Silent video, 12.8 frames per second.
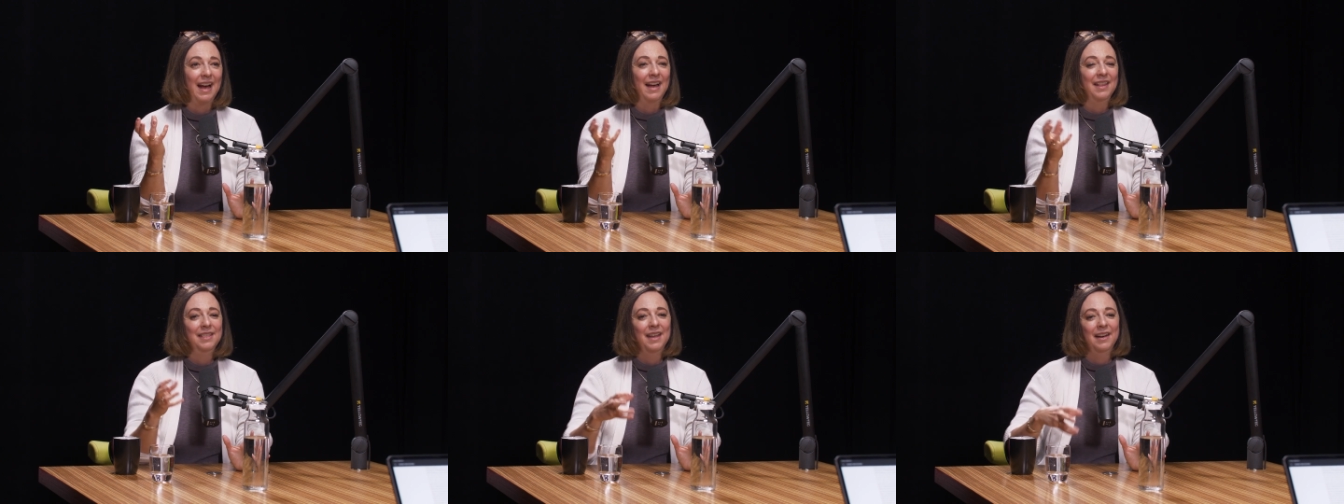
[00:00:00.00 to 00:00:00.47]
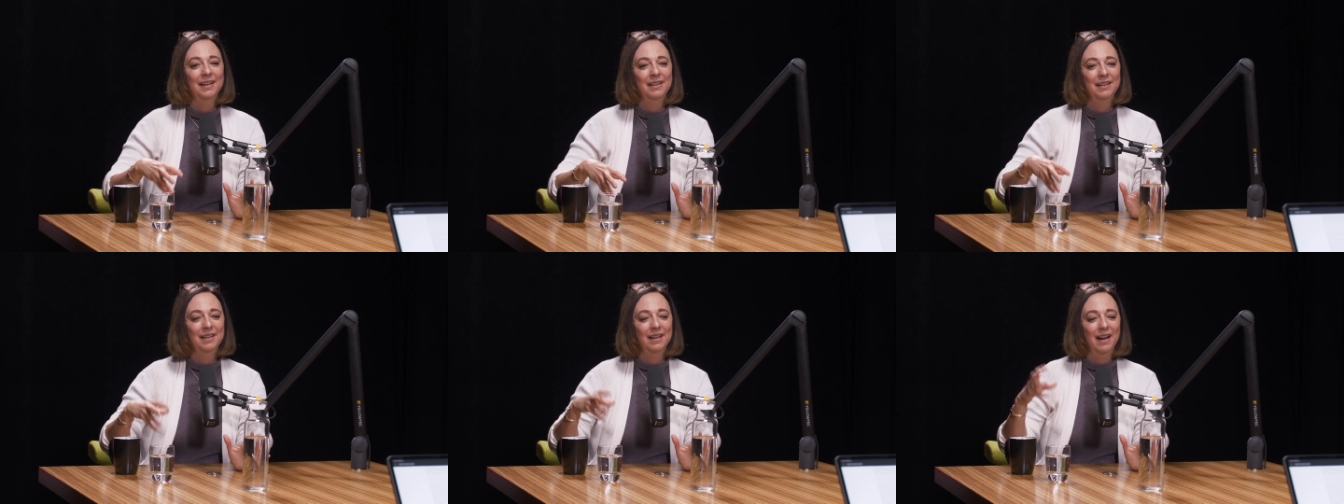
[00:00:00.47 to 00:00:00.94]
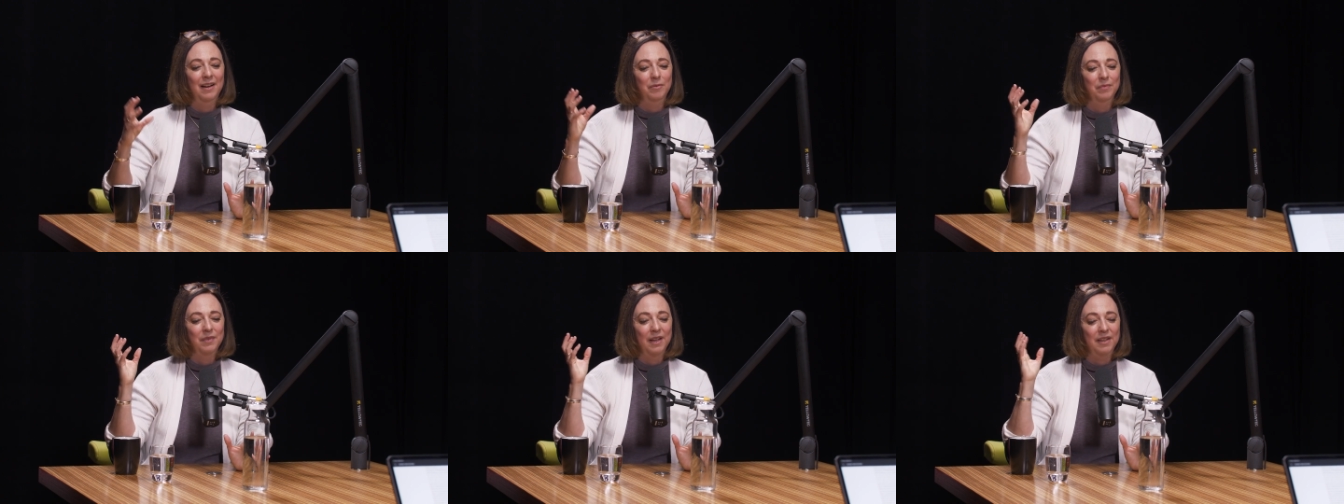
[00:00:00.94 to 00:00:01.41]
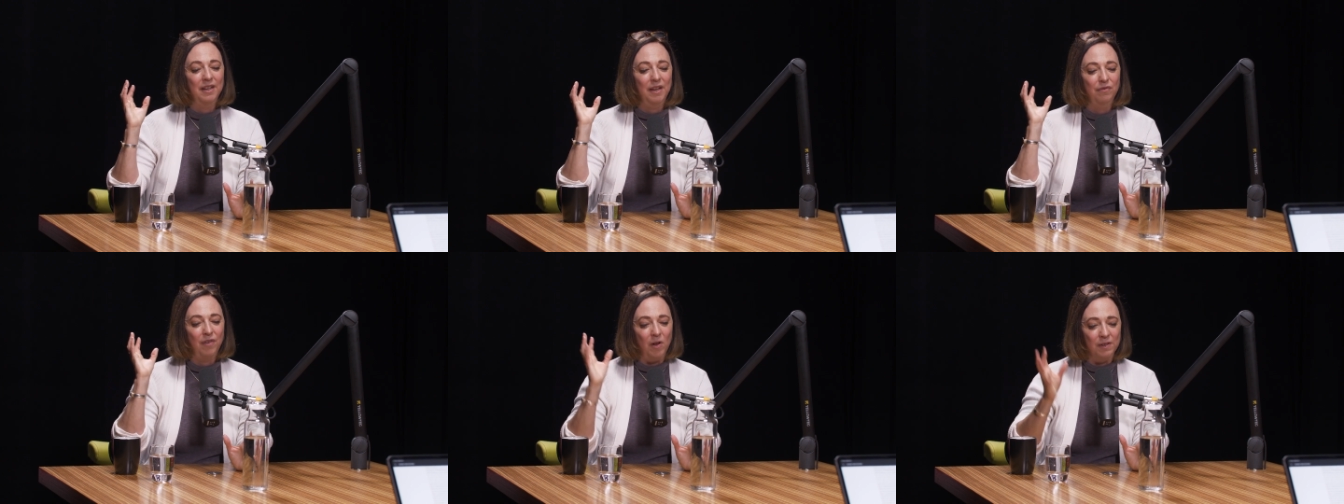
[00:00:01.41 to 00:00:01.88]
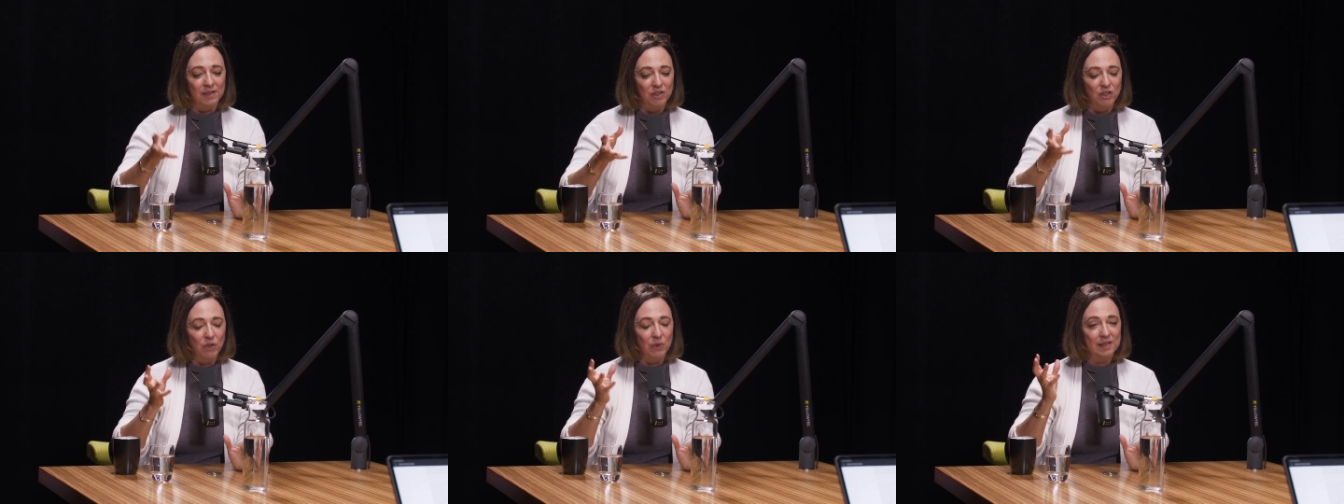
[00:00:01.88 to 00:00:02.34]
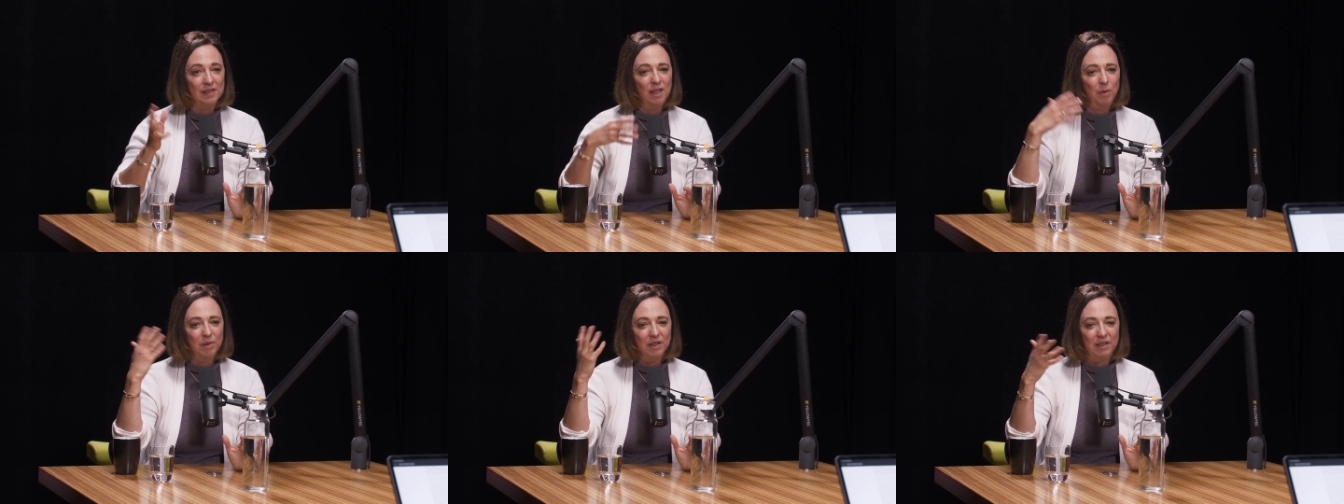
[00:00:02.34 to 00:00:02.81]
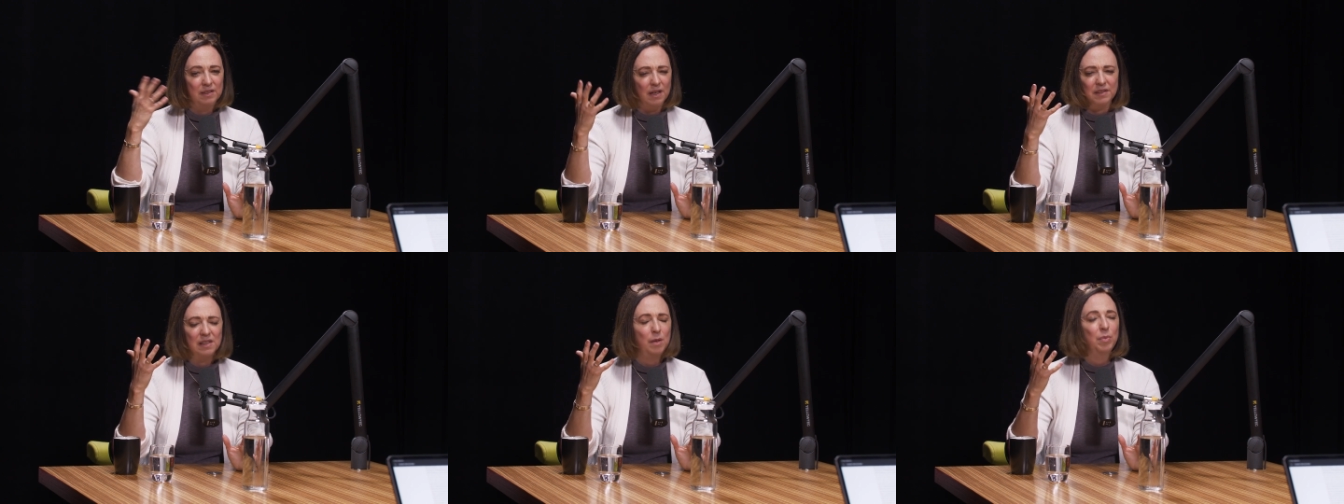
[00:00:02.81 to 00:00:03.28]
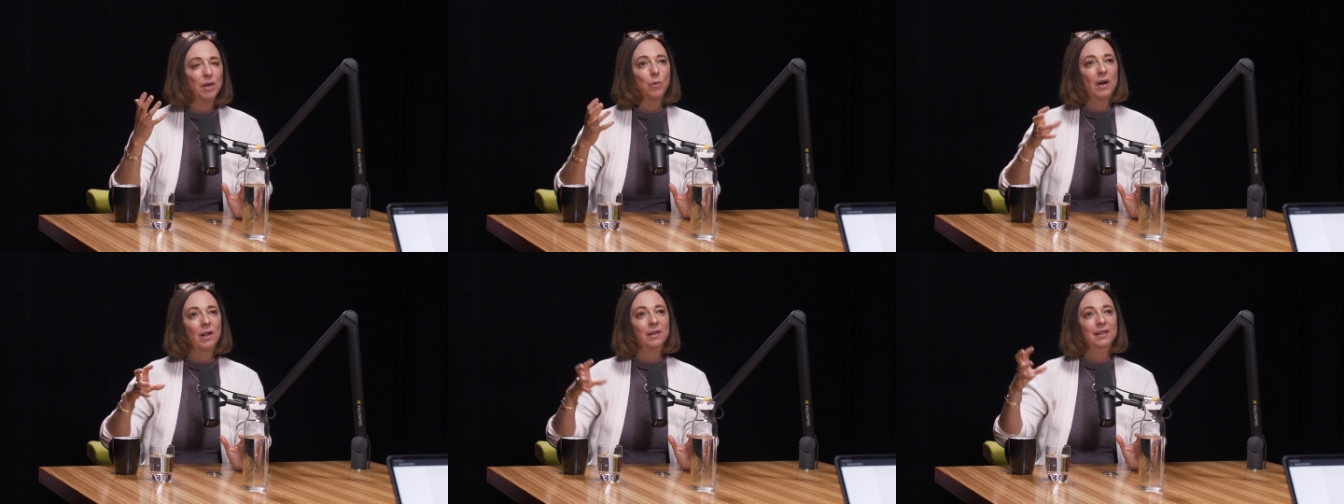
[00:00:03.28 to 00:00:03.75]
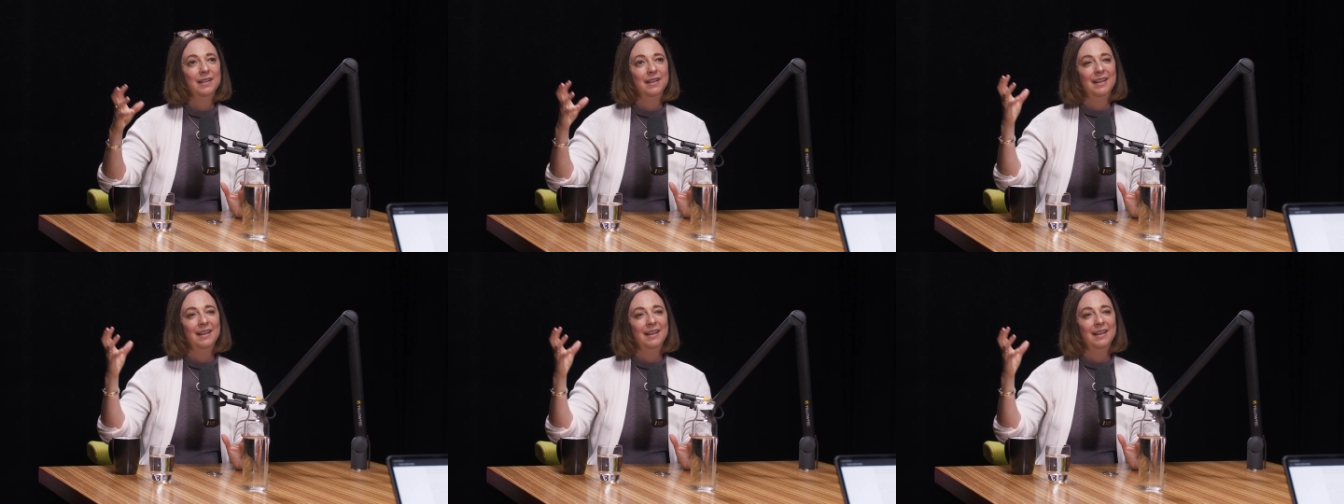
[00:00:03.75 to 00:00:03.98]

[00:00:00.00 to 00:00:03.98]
and then um, and then he falls into a sleep, and he's not sleeping well,